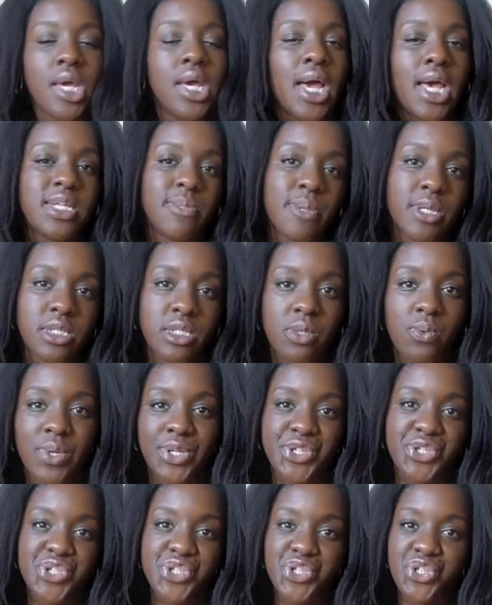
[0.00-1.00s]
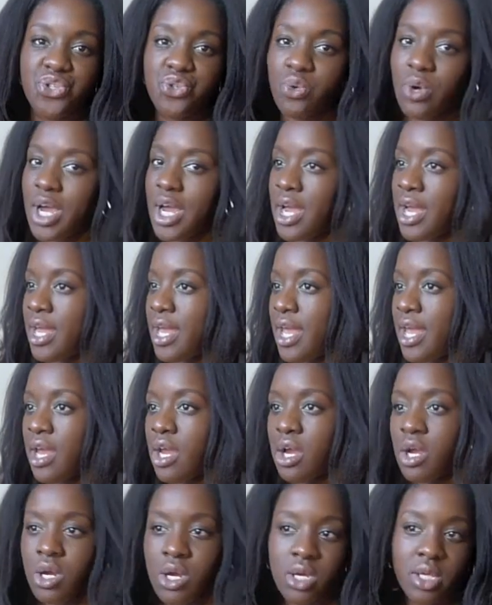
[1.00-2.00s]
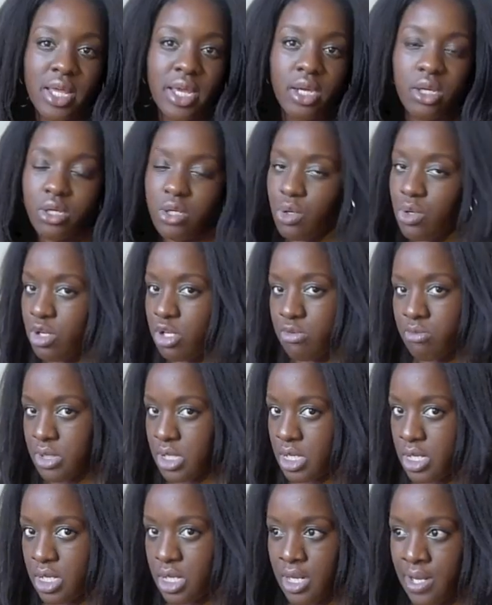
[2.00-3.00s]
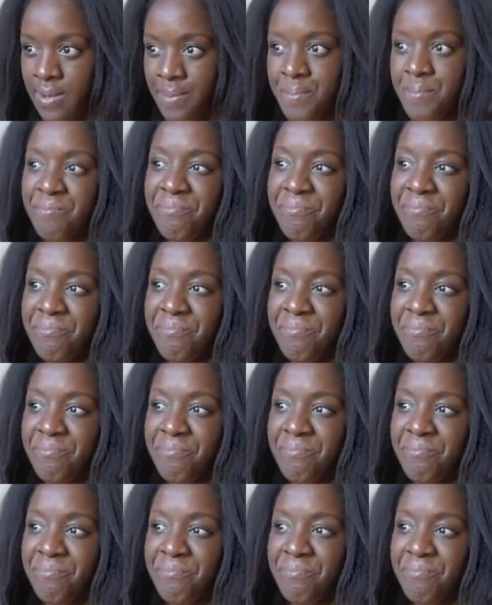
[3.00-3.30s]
especially when it's just dry air, like no humidity.